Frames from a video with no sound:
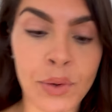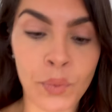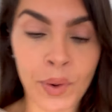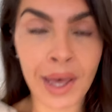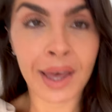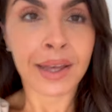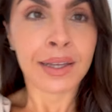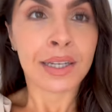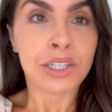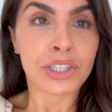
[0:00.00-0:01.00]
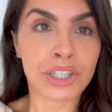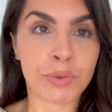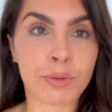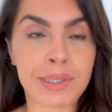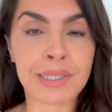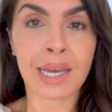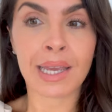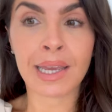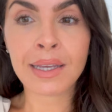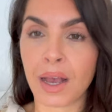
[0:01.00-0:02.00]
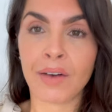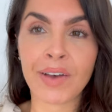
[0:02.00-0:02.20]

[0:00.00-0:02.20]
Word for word: where she will be staying.